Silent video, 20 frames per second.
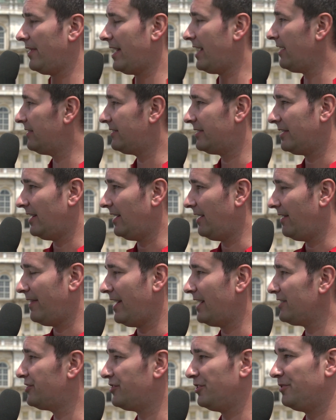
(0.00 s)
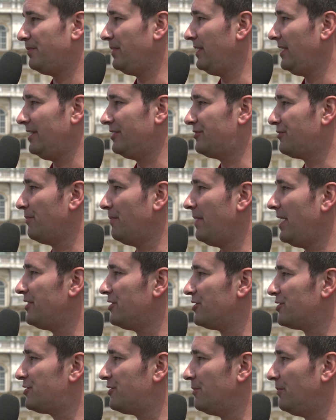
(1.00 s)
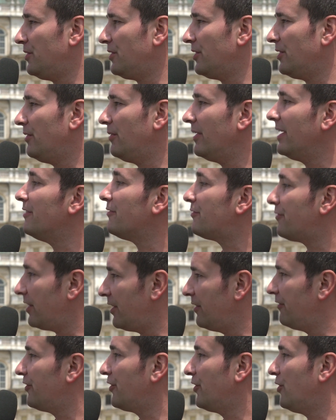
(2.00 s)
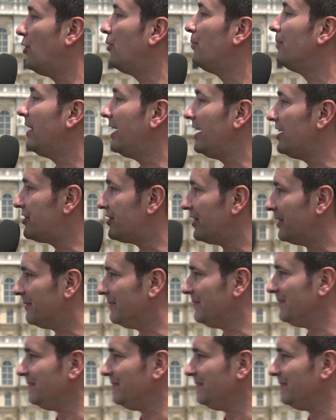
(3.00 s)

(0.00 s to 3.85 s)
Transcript: That uh, that should be tremendous tomorrow in front of your home nation.